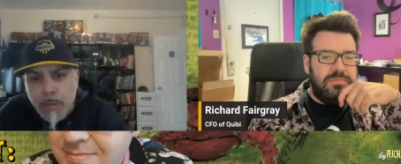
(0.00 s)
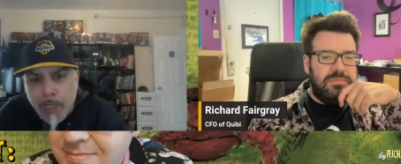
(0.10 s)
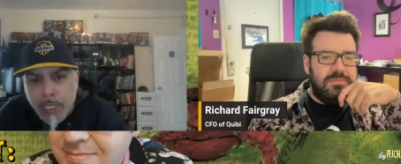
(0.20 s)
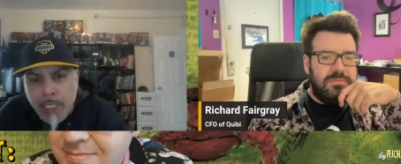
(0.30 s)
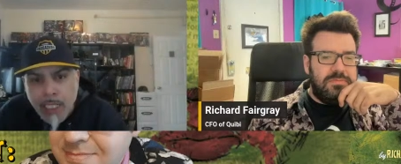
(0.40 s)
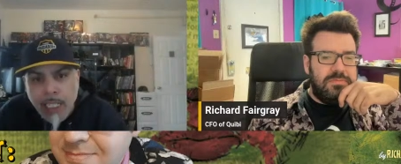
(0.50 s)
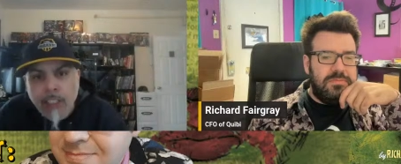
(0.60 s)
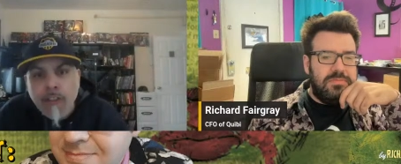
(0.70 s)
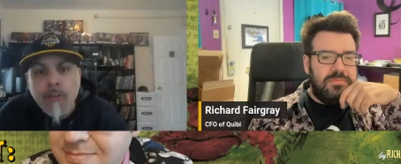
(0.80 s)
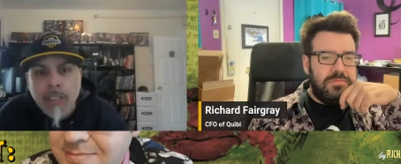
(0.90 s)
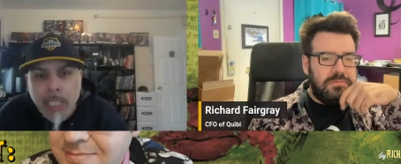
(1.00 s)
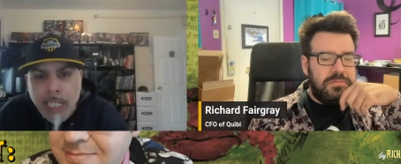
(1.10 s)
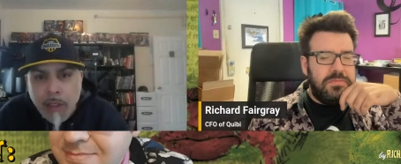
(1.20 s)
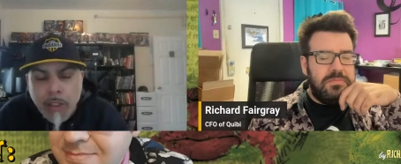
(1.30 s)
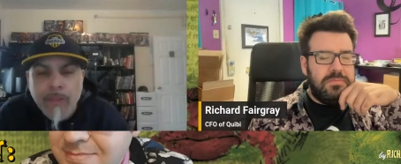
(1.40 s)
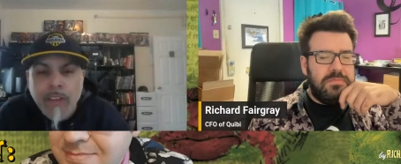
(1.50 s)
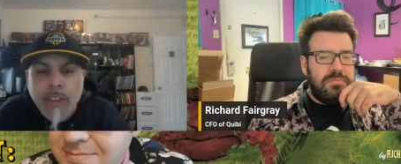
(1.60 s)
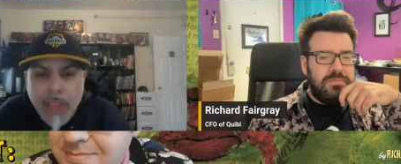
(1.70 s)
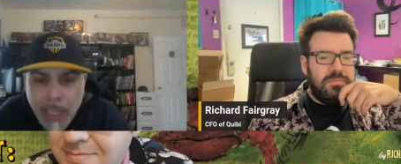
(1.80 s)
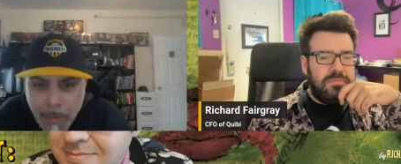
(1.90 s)
Speaker 1: from me, like you say, in order
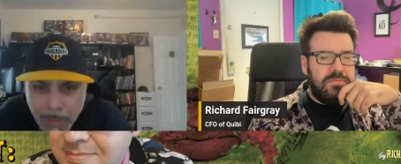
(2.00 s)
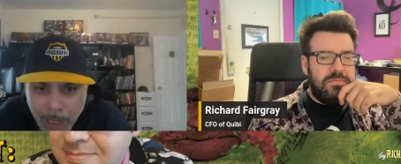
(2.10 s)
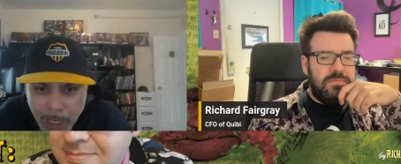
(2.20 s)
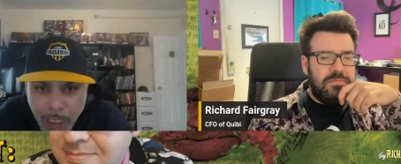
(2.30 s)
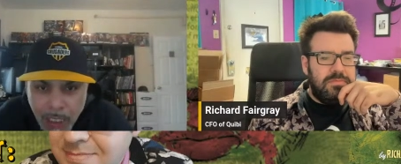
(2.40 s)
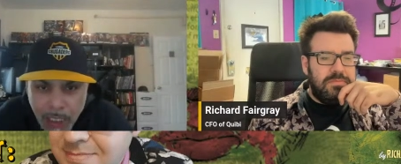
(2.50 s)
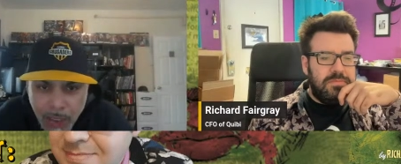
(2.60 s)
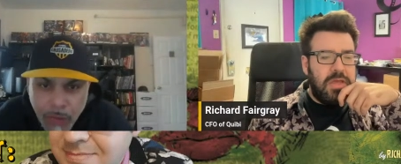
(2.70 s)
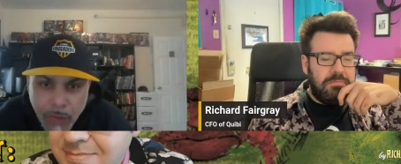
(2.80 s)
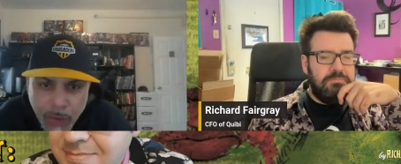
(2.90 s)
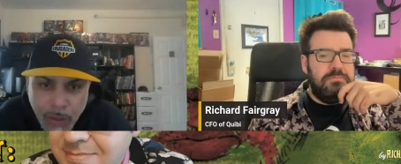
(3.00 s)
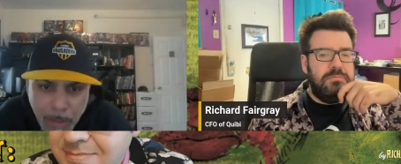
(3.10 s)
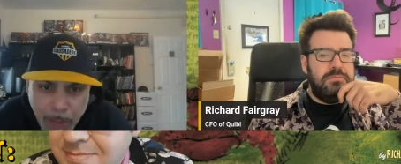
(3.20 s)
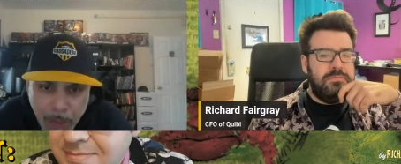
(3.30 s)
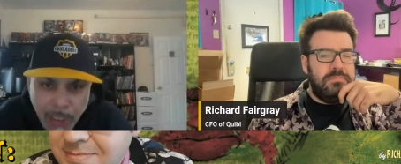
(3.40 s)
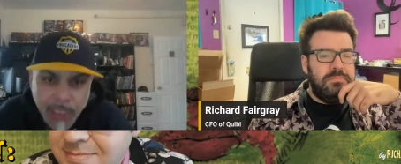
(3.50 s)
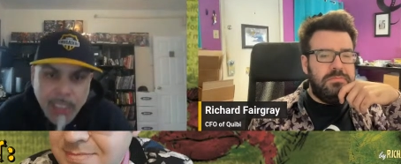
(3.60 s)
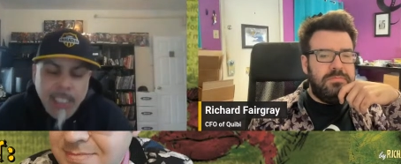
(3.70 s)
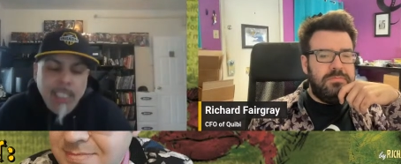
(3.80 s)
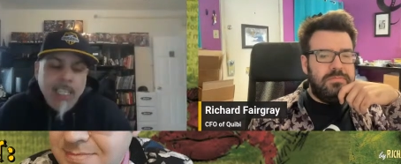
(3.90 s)
for them yeah. to feel
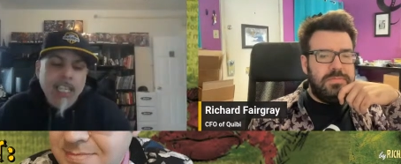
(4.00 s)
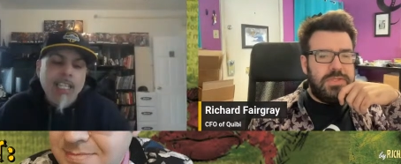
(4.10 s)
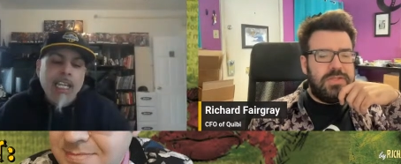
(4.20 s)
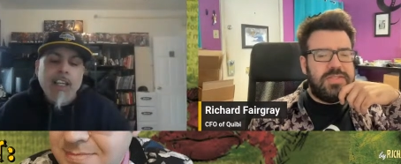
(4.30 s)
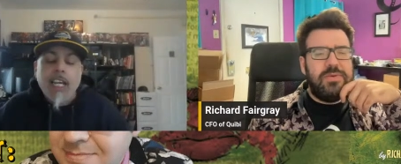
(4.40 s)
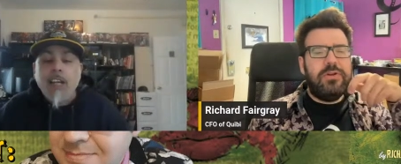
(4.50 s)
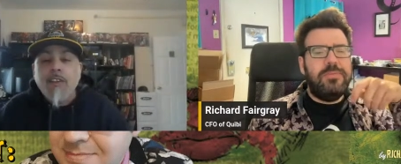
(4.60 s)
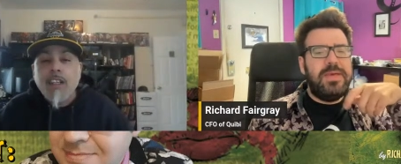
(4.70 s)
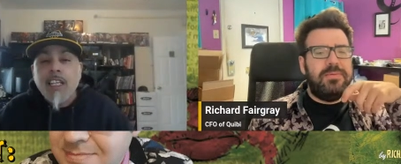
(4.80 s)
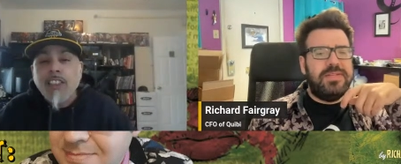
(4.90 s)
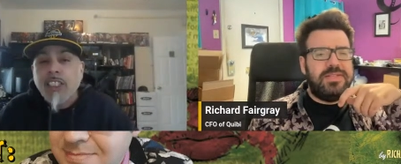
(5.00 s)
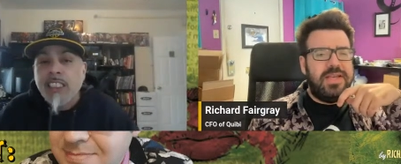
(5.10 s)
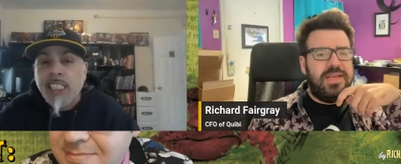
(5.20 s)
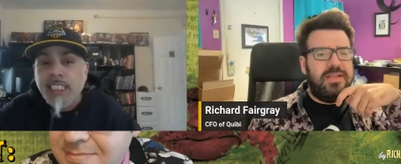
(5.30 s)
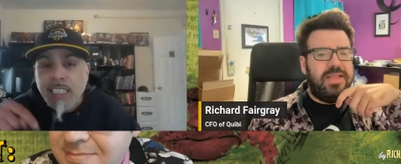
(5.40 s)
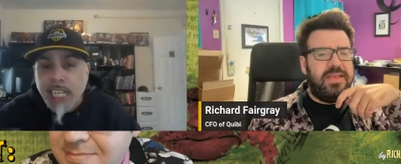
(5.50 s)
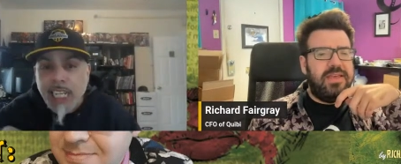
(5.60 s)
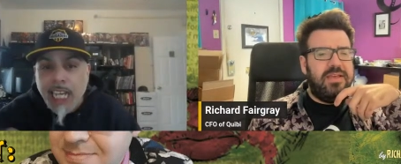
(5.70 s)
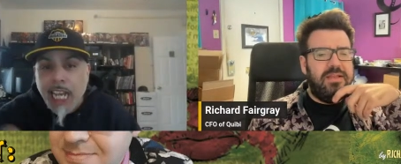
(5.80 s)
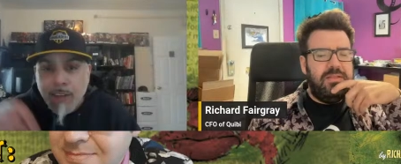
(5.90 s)
important. Because they I, want to be
Speaker 2: able to say, to like,
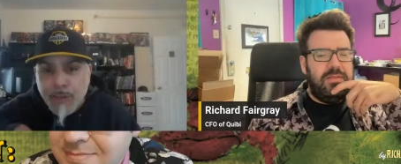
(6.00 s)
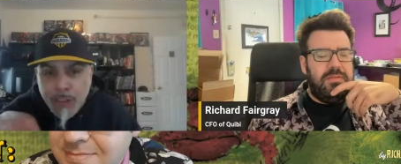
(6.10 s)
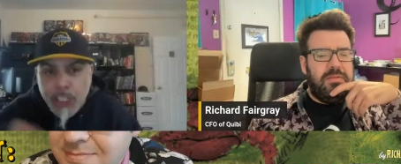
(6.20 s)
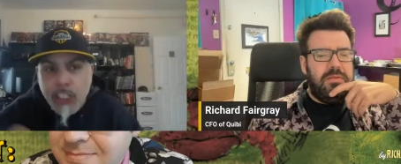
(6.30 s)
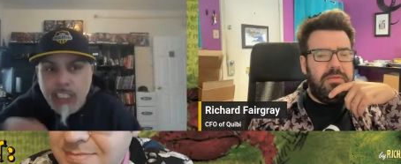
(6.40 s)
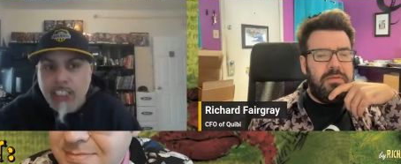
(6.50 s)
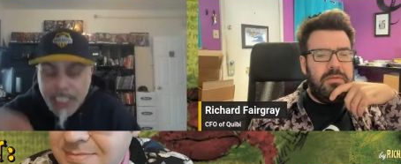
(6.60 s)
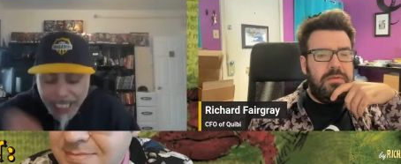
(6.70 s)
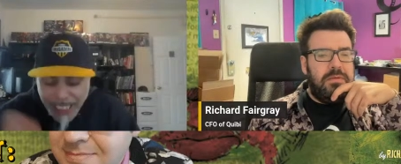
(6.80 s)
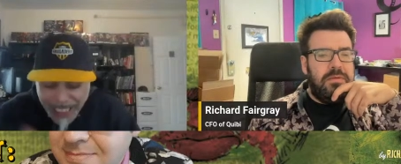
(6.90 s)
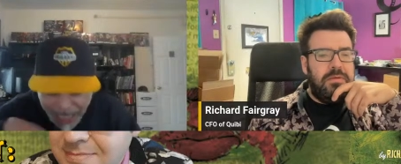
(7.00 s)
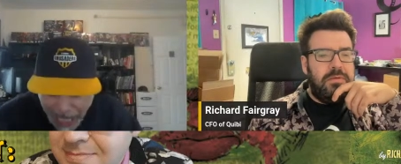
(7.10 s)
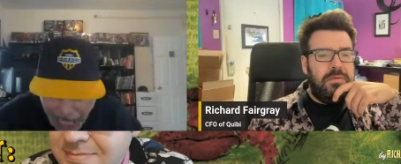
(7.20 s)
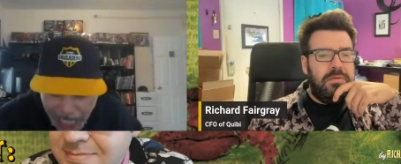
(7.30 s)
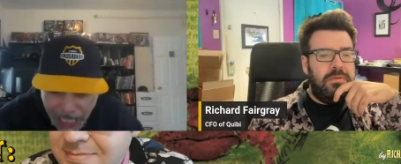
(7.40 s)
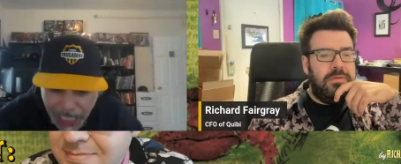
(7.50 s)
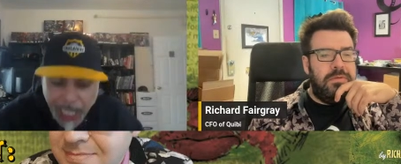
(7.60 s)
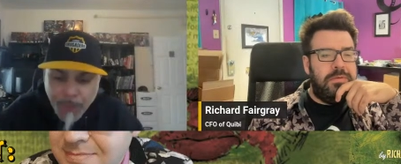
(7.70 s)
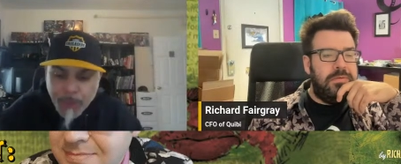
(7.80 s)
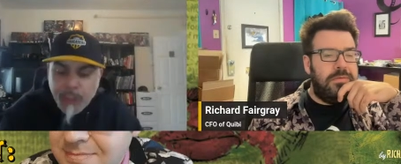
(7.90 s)
day,
Speaker 1: I feel to this
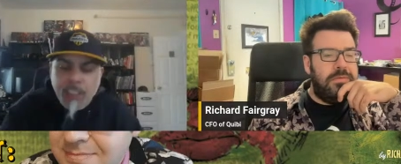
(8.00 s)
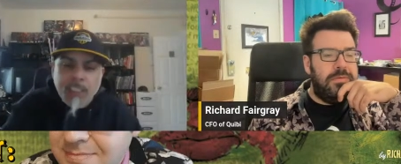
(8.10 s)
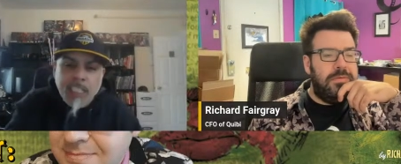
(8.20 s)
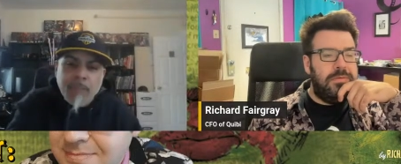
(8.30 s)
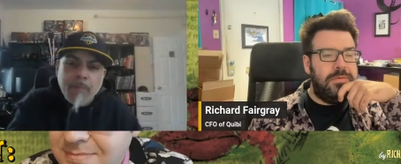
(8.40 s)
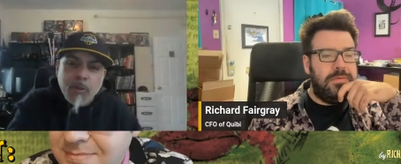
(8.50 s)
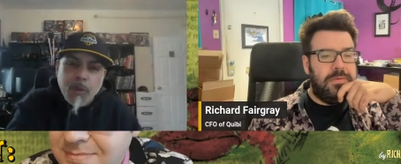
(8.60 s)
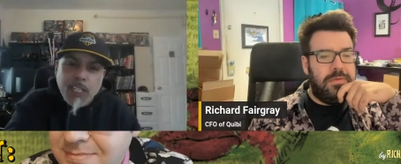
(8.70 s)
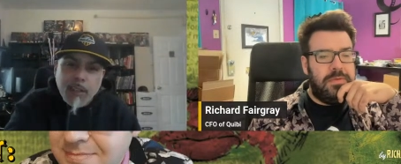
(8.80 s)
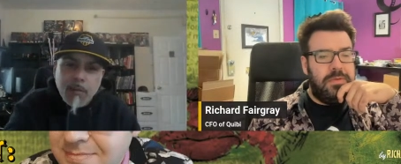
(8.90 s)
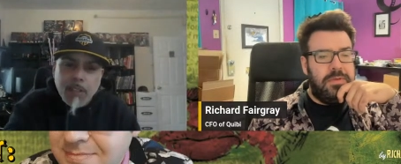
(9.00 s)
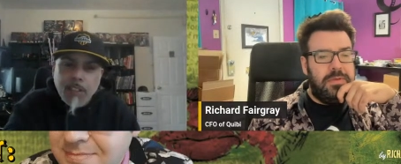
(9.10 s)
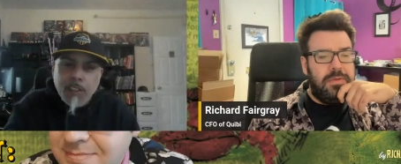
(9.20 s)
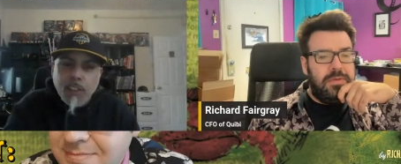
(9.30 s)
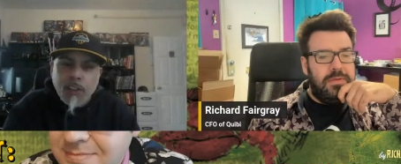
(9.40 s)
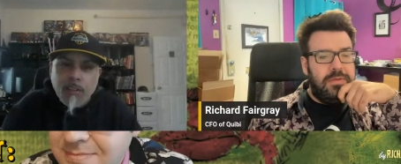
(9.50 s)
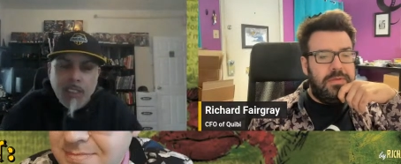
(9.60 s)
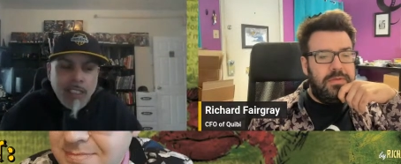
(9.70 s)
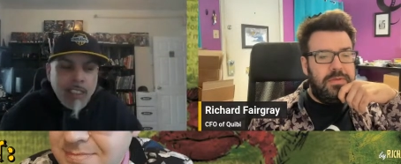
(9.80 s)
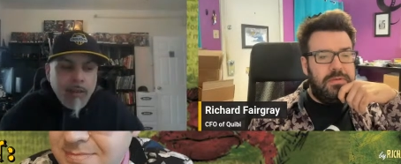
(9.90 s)
day, I feel a type of way, but you
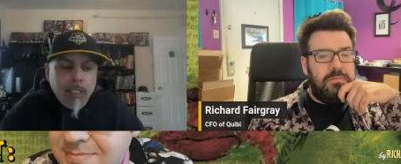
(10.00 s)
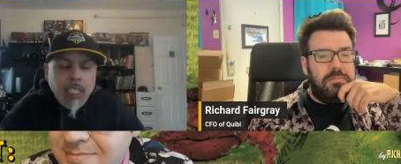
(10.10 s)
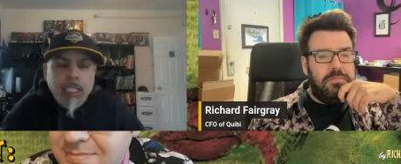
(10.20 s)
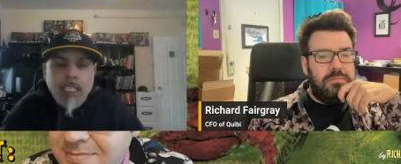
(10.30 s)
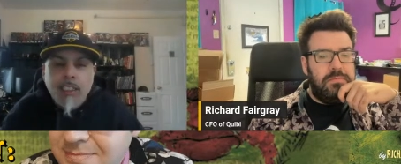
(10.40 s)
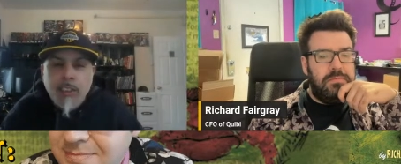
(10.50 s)
know, what can I